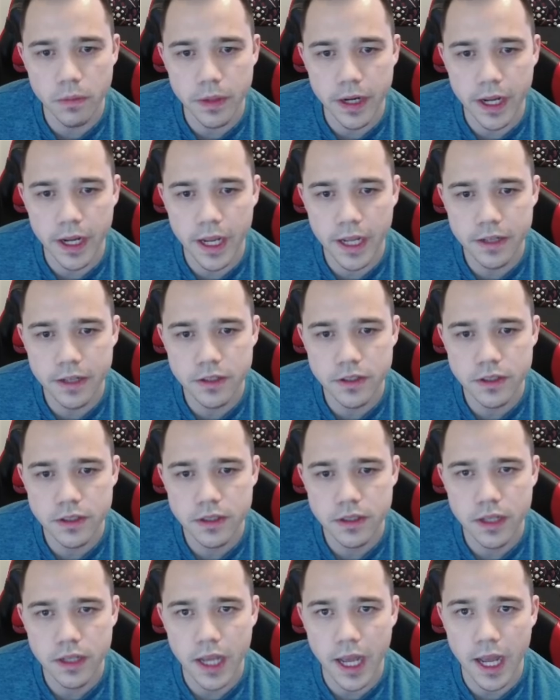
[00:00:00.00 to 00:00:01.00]
ahead,
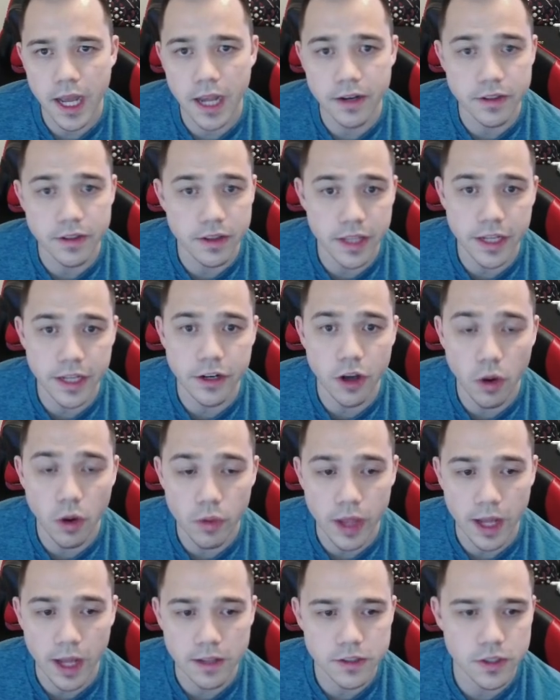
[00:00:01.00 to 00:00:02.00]
and they know
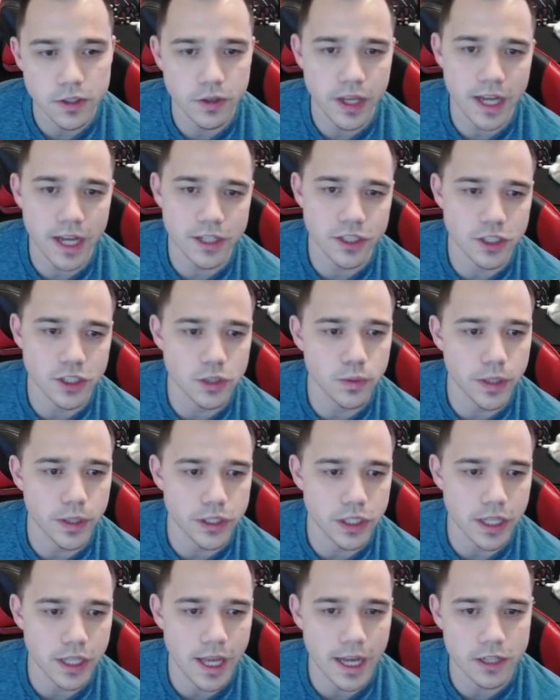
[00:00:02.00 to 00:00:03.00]
that, so they actually switch
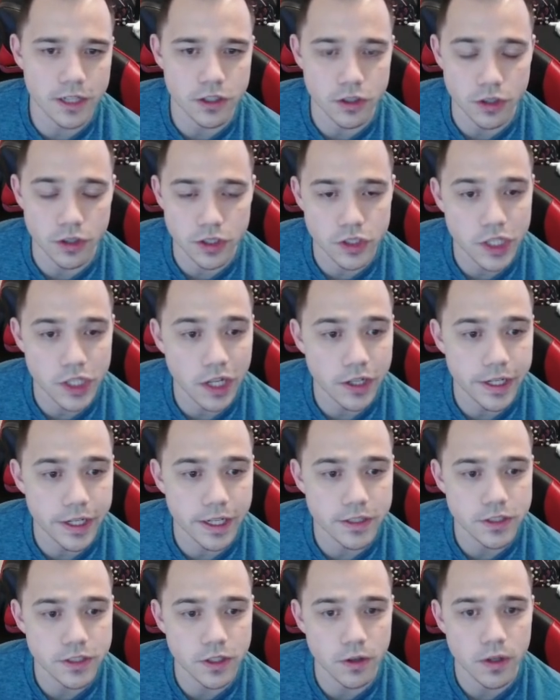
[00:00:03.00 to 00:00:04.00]
and catch on Cresselia.
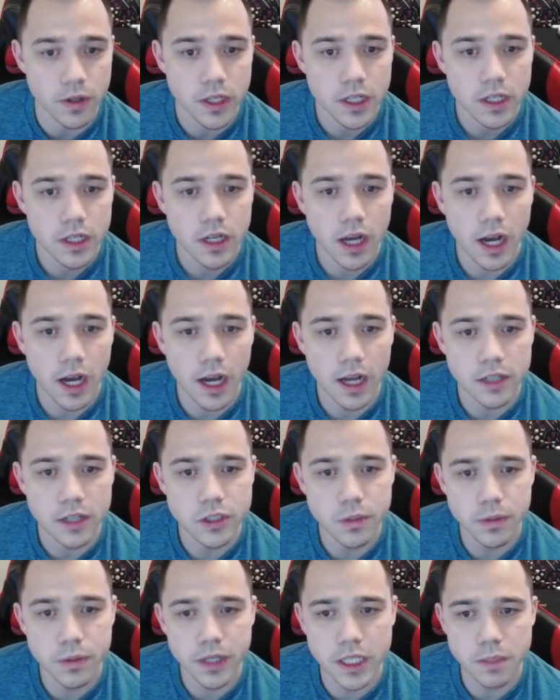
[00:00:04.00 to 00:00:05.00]
So
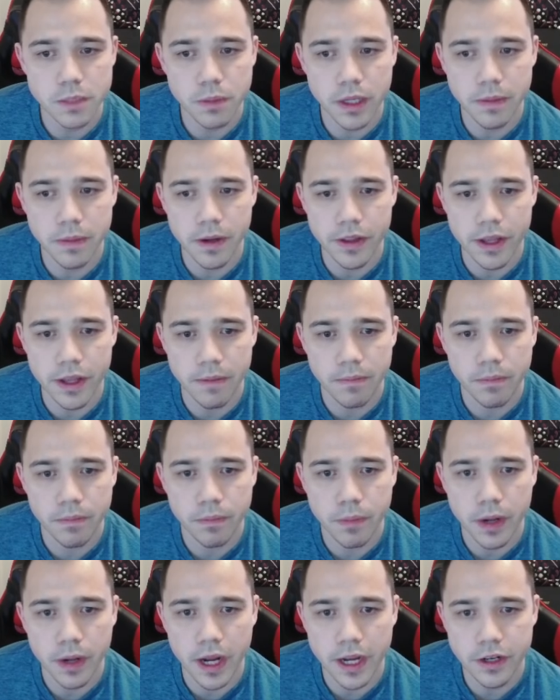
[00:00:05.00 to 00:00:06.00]
super nice play by them,
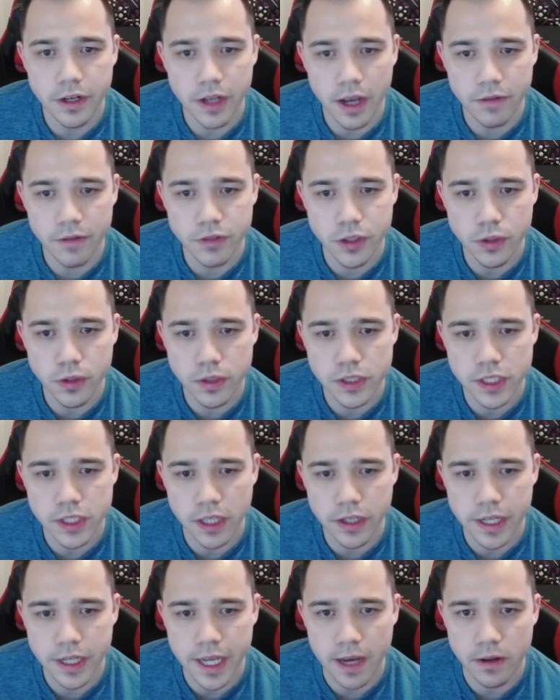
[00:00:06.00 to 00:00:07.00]
but I have 2
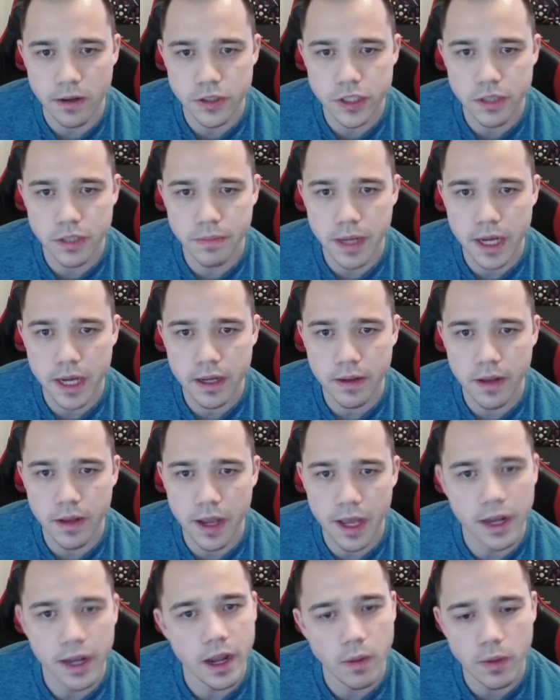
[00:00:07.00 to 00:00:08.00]
Cresselia counters in the back,
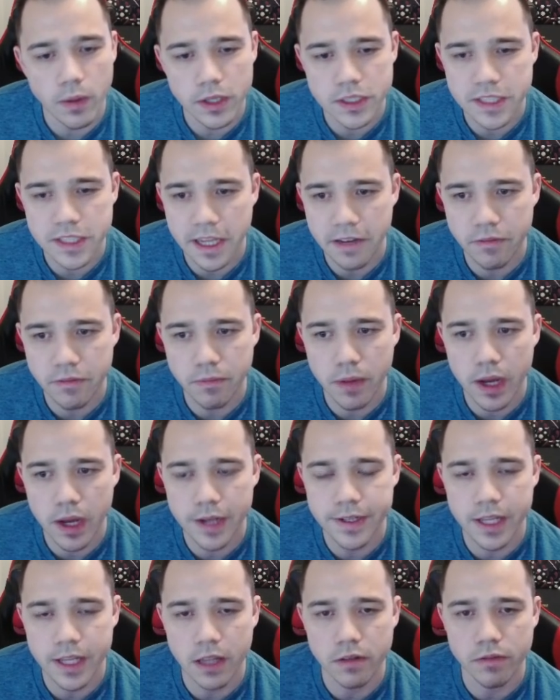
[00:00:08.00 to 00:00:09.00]
and I want to save my
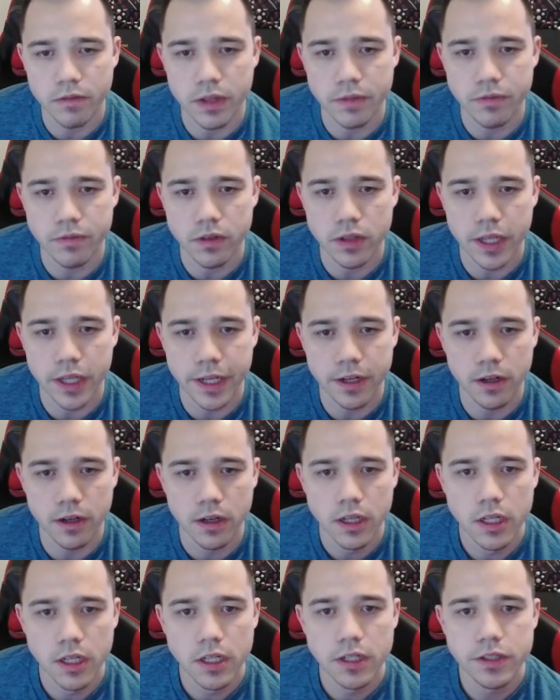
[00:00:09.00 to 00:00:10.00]
Talonflame for later,
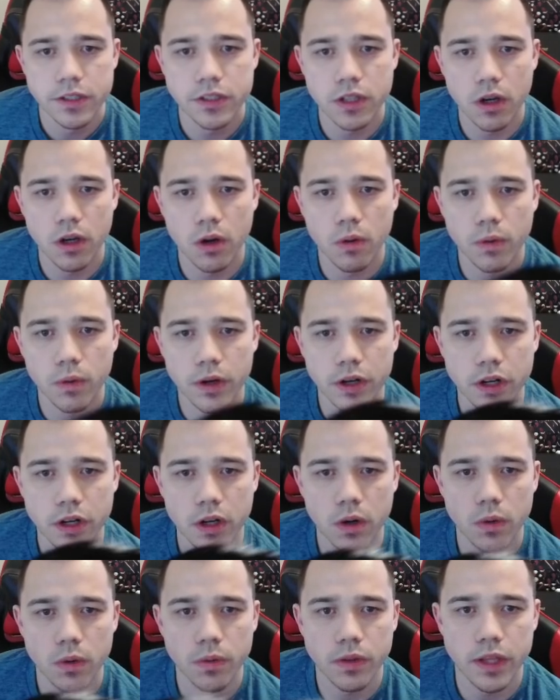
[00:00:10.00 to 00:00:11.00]
so we're gonna
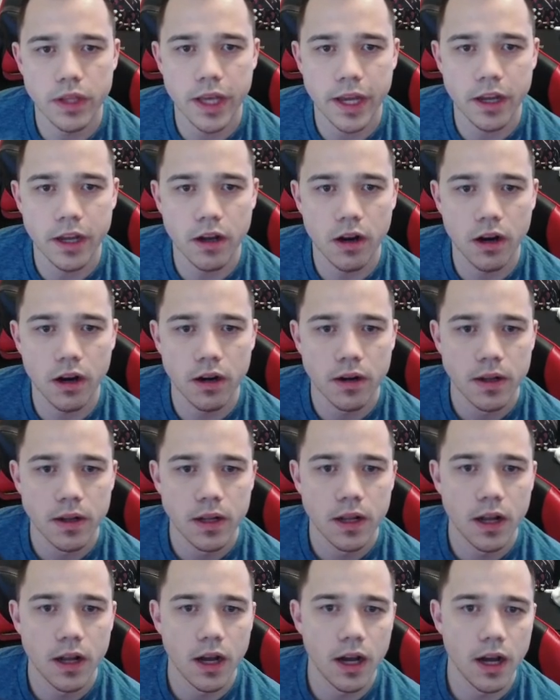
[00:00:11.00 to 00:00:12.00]
go in with Gengar.
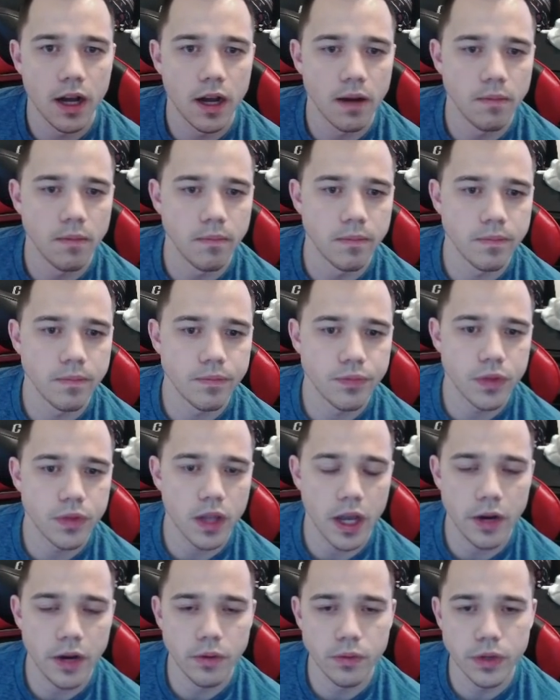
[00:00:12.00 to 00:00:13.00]

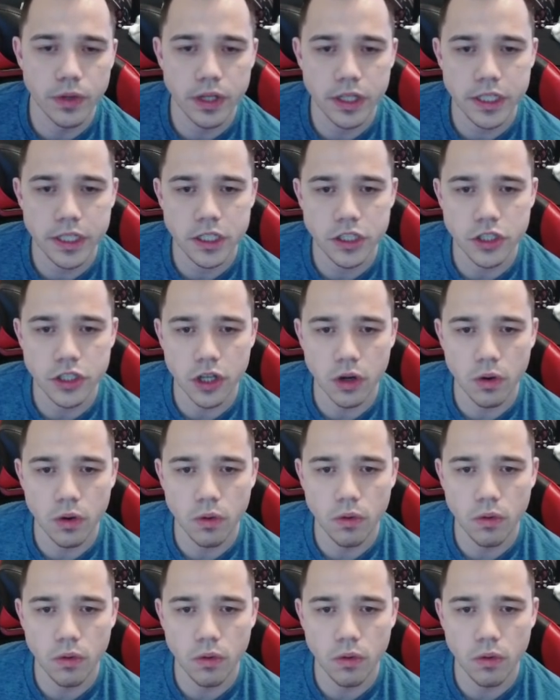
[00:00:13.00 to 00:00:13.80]
I really don't